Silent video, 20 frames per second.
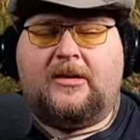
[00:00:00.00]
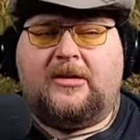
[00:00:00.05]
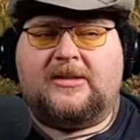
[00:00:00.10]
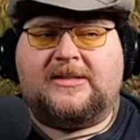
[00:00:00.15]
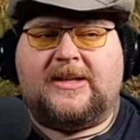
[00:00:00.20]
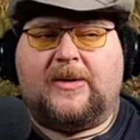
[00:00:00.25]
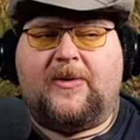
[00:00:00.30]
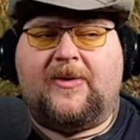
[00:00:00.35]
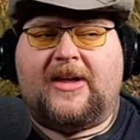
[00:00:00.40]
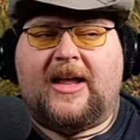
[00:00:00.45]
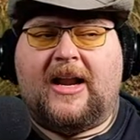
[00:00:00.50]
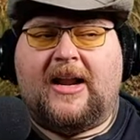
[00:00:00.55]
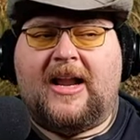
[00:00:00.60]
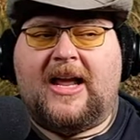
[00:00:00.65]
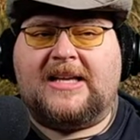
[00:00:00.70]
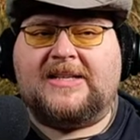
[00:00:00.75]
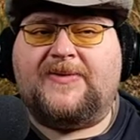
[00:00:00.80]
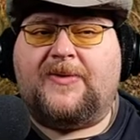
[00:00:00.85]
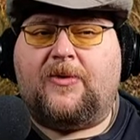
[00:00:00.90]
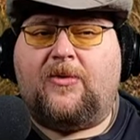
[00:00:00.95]
Looks like we've got a
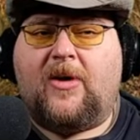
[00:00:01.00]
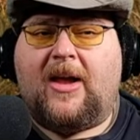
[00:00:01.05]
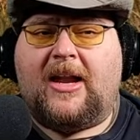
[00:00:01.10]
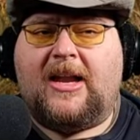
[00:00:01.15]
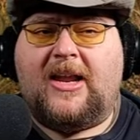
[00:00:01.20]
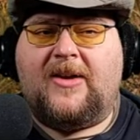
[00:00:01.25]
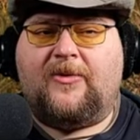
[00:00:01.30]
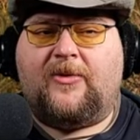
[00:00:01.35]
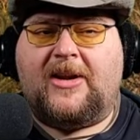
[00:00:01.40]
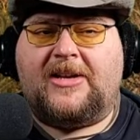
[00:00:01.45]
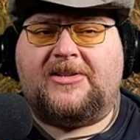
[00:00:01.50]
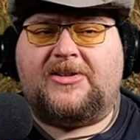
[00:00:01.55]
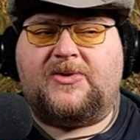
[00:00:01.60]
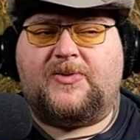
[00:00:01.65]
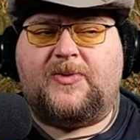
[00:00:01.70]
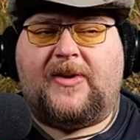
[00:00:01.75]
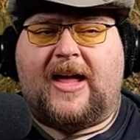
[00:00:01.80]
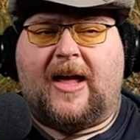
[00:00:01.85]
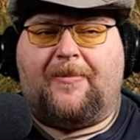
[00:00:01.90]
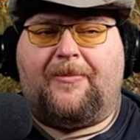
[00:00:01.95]
nice variety of
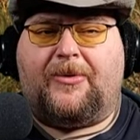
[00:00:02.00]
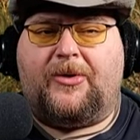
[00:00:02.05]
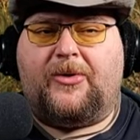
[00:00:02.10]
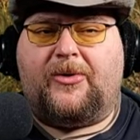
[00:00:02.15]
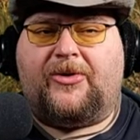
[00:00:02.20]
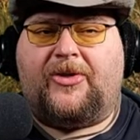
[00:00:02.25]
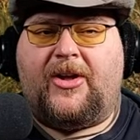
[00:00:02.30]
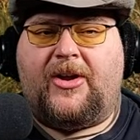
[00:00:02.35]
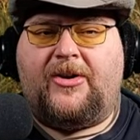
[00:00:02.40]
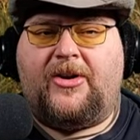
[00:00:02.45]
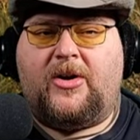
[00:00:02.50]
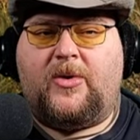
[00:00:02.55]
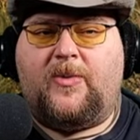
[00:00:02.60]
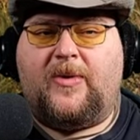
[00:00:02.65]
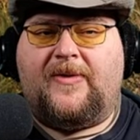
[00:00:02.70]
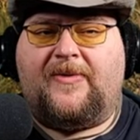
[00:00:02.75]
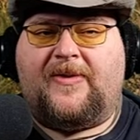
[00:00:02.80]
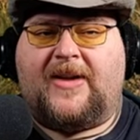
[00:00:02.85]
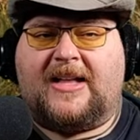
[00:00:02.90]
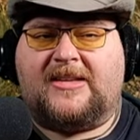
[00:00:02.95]
racers. We got Blue Thunder,
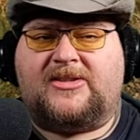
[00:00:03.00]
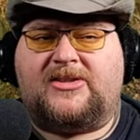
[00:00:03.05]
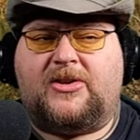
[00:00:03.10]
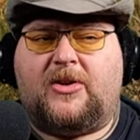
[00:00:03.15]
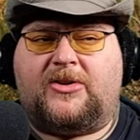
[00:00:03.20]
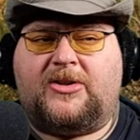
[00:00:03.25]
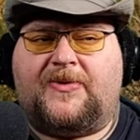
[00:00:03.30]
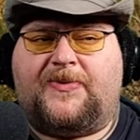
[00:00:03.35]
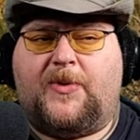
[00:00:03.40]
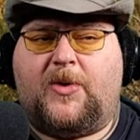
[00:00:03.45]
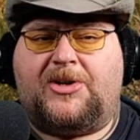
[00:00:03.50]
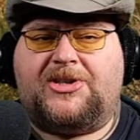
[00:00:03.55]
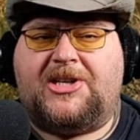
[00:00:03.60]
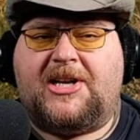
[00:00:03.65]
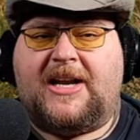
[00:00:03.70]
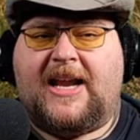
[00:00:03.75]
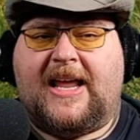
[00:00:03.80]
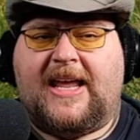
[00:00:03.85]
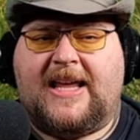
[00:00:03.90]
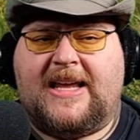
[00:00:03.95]
we've got Soldier
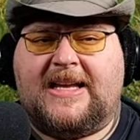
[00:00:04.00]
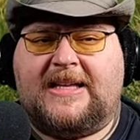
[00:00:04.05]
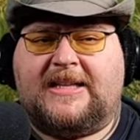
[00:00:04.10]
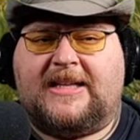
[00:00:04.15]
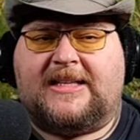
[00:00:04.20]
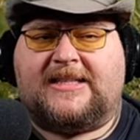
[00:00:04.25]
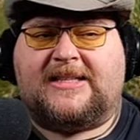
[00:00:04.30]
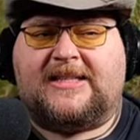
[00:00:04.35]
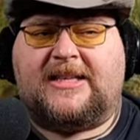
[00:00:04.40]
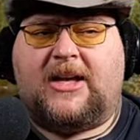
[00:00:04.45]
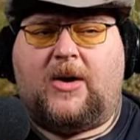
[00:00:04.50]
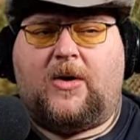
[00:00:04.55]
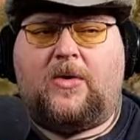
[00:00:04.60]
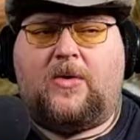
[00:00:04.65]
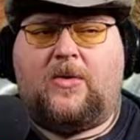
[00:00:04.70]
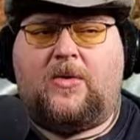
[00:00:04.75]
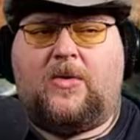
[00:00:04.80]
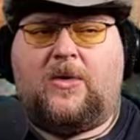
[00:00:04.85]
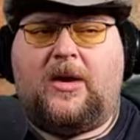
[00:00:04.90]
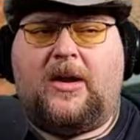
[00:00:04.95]
Fortune, and let's go.
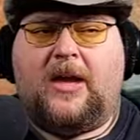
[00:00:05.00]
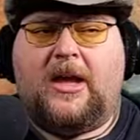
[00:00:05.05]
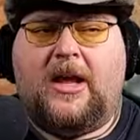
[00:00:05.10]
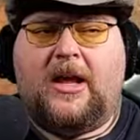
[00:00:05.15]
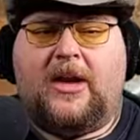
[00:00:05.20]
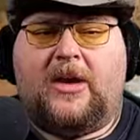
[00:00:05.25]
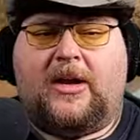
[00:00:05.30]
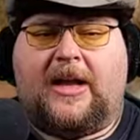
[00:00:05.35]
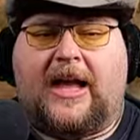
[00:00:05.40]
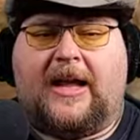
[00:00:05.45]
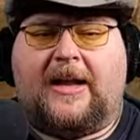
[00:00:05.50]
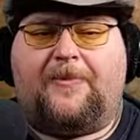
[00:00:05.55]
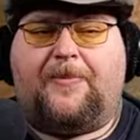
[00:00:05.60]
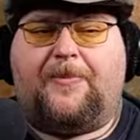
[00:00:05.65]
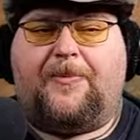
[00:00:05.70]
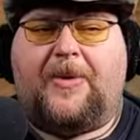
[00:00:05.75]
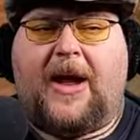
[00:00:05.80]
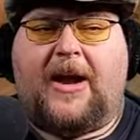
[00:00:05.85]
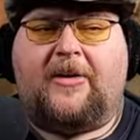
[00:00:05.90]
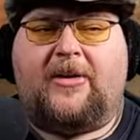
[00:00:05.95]
We've got
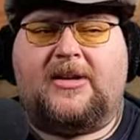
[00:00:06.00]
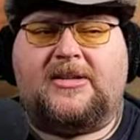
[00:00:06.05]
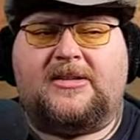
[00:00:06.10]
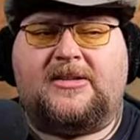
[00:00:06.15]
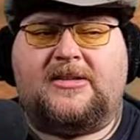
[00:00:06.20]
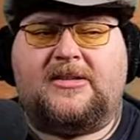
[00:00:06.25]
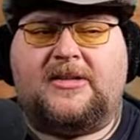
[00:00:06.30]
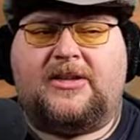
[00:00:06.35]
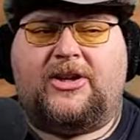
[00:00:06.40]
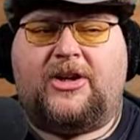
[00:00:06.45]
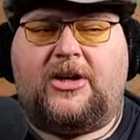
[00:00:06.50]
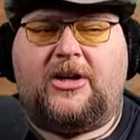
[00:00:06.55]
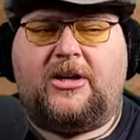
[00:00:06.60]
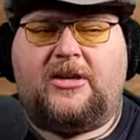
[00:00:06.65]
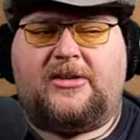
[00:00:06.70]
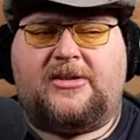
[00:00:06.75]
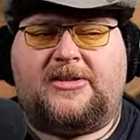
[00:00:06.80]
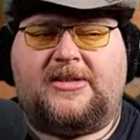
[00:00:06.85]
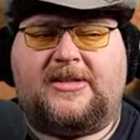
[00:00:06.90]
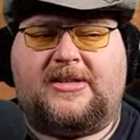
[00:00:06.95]
Pirate's
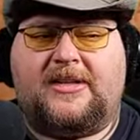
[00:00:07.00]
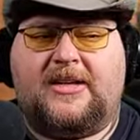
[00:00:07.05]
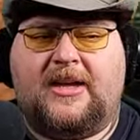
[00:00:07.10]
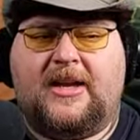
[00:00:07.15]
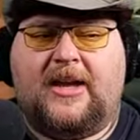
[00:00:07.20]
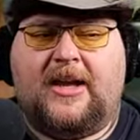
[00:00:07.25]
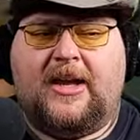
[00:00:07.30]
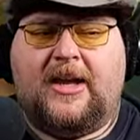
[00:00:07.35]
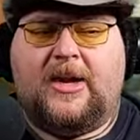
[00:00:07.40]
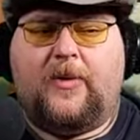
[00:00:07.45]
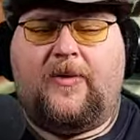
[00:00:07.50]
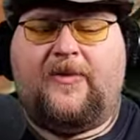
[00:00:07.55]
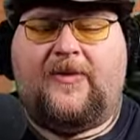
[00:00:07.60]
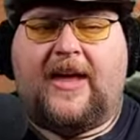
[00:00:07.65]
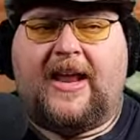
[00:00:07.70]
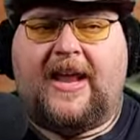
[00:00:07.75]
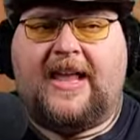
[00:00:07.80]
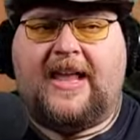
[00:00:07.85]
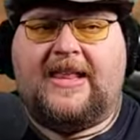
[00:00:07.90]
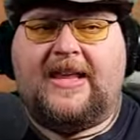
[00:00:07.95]
Curse. We've
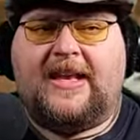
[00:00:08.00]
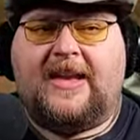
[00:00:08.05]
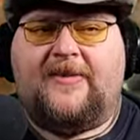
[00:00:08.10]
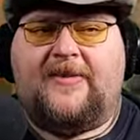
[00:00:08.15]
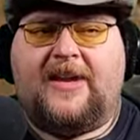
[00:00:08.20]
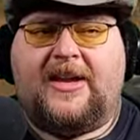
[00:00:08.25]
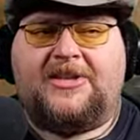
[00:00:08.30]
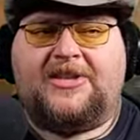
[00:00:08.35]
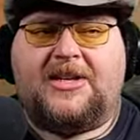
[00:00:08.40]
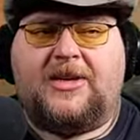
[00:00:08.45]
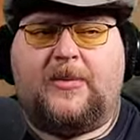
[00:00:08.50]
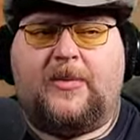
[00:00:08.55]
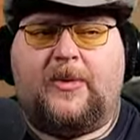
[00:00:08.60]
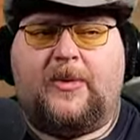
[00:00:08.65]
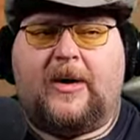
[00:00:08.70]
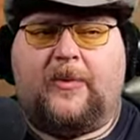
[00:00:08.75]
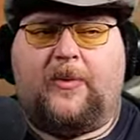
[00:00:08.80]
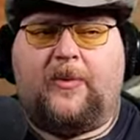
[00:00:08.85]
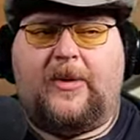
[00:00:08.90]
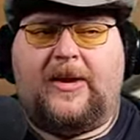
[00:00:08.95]
got Alien Invasion,
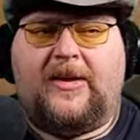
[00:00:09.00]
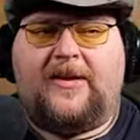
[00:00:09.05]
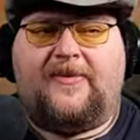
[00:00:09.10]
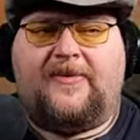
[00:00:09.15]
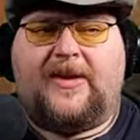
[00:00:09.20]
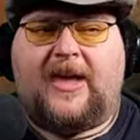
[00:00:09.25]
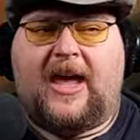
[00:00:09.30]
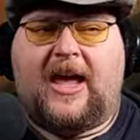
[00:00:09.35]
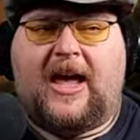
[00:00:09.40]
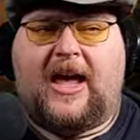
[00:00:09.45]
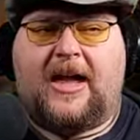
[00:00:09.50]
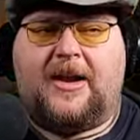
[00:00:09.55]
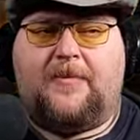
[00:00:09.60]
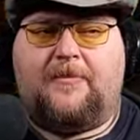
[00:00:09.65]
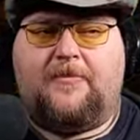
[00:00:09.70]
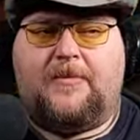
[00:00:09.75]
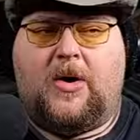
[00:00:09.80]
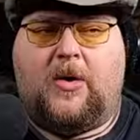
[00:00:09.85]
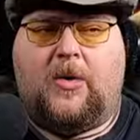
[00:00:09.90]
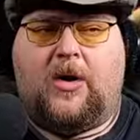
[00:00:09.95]
and we've got
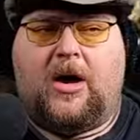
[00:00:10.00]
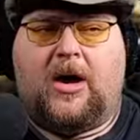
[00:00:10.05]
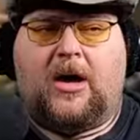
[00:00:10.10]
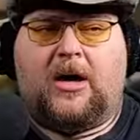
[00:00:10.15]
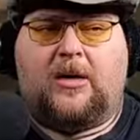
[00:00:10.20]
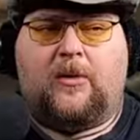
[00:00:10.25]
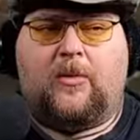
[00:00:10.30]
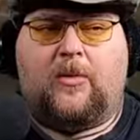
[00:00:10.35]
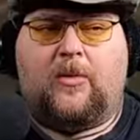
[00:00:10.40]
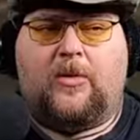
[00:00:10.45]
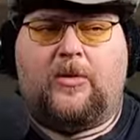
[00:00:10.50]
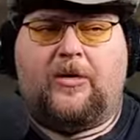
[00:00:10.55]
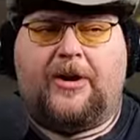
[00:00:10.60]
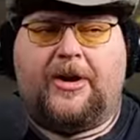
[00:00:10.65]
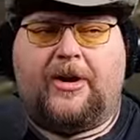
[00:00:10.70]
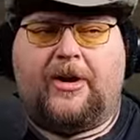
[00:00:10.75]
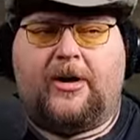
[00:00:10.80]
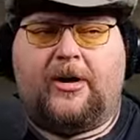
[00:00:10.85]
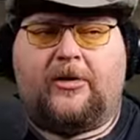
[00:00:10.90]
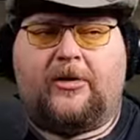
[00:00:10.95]
Mohawk
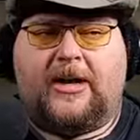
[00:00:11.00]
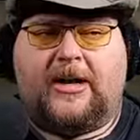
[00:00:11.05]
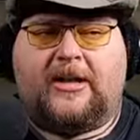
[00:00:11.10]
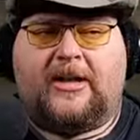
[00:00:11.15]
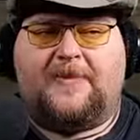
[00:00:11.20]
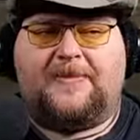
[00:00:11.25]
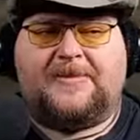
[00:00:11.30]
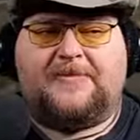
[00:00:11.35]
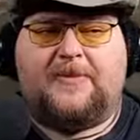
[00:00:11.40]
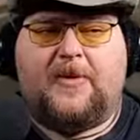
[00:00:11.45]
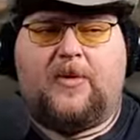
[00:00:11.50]
Warrior, Great Clips